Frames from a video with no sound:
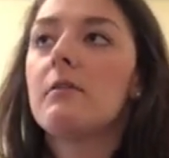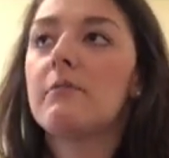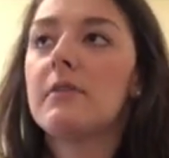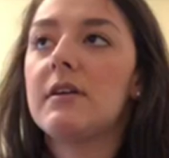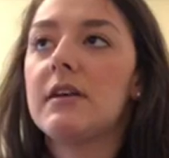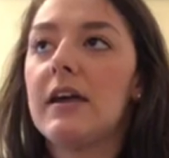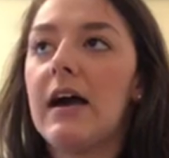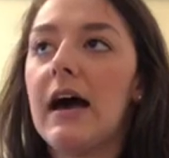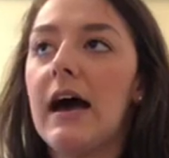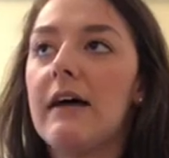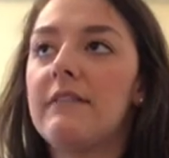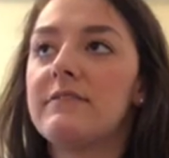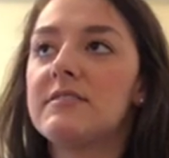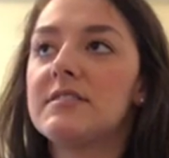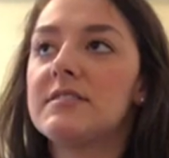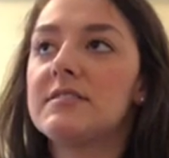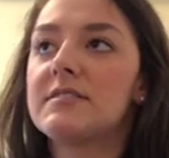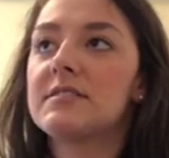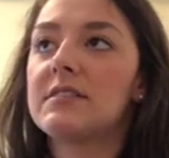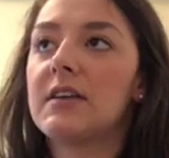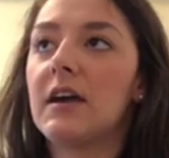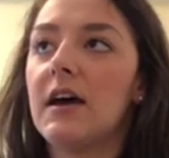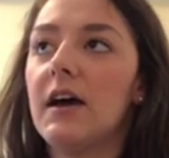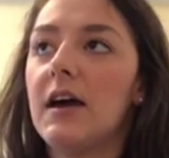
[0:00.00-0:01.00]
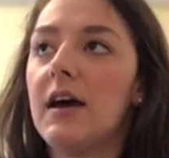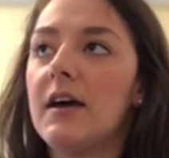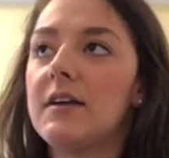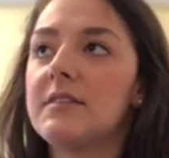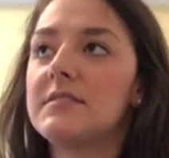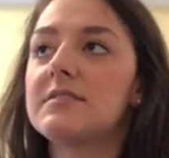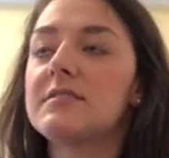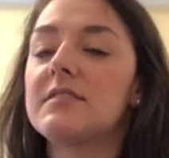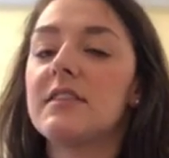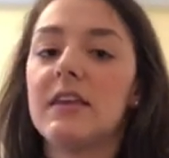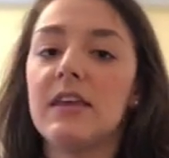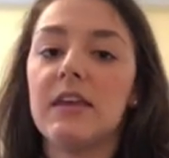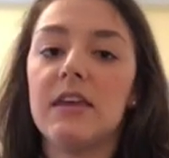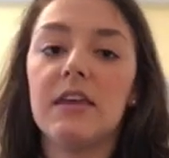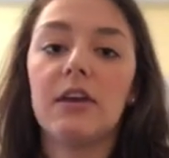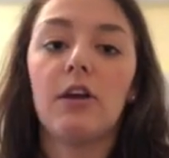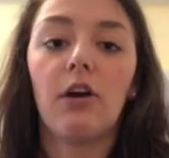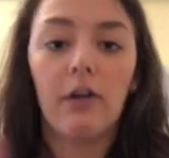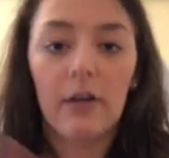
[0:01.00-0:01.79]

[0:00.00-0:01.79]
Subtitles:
We have discussed the